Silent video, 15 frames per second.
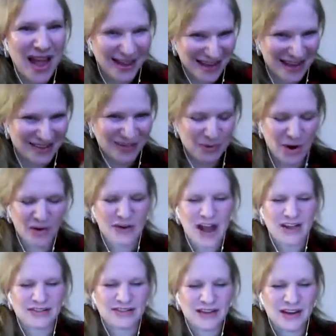And guess where
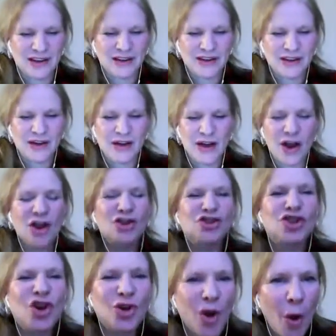else?
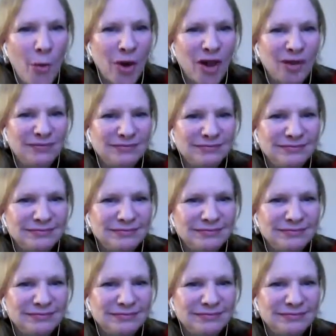Chernobyl.